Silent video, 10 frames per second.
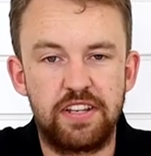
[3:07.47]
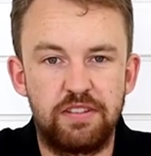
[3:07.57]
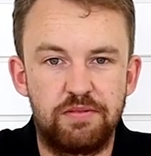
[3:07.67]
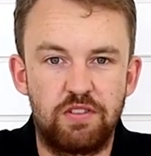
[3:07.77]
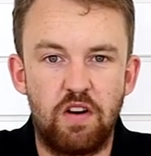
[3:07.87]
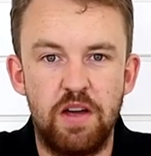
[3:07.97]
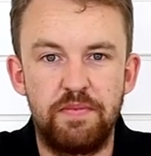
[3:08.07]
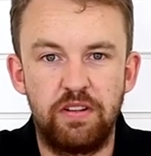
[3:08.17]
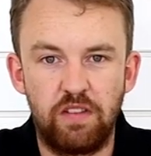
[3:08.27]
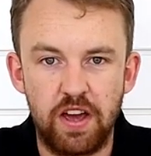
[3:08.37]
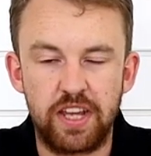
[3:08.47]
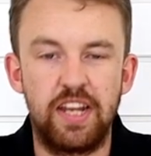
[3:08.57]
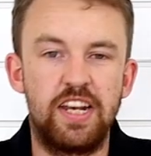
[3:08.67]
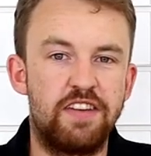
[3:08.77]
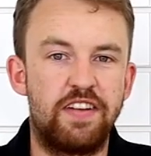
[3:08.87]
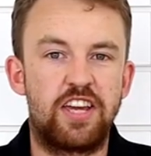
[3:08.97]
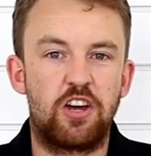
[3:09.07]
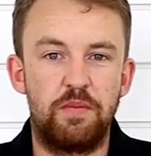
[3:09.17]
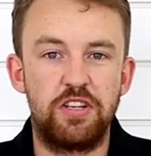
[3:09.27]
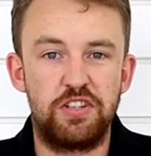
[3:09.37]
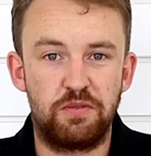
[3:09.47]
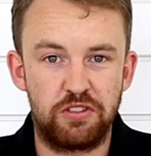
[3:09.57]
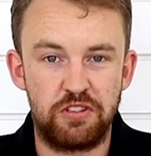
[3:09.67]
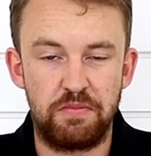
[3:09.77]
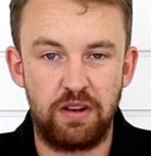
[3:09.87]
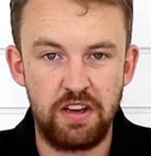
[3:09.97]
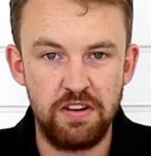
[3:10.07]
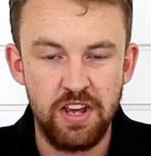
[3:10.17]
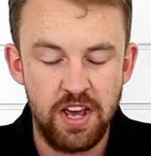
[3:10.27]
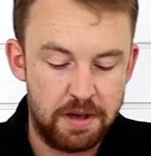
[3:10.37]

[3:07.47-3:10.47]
to subscribe and like and leave any comments you want to below.